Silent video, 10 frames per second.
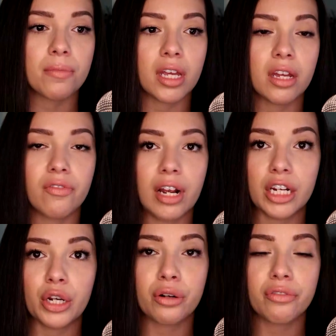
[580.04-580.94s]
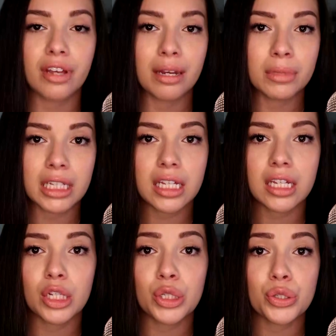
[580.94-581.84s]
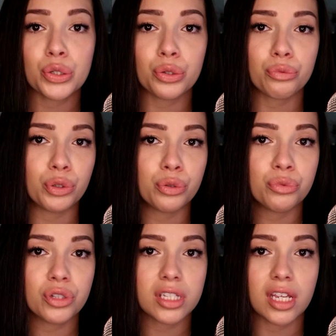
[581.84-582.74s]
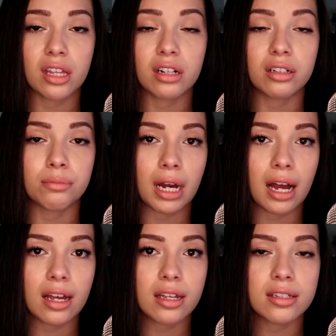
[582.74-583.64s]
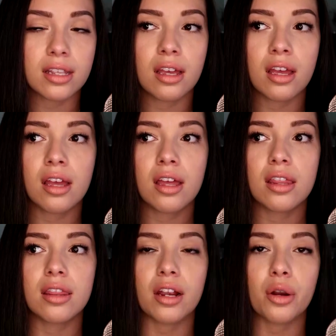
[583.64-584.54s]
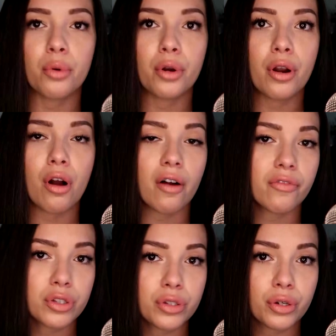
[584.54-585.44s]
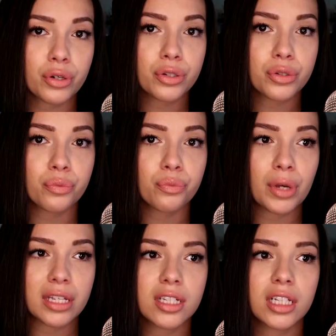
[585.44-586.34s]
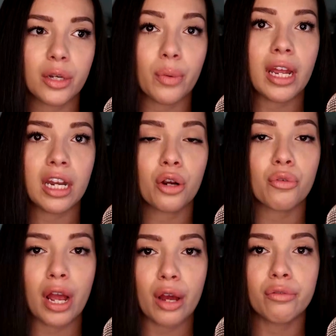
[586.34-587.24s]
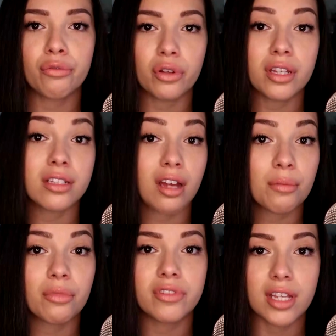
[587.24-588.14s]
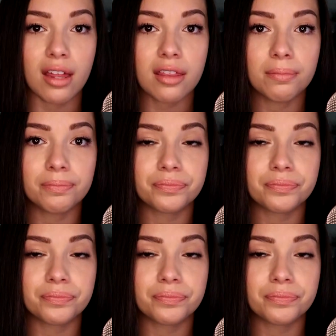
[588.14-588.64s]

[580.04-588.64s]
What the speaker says: They invited her family into her room to say their goodbyes. There were officers basically waiting around for the time of death.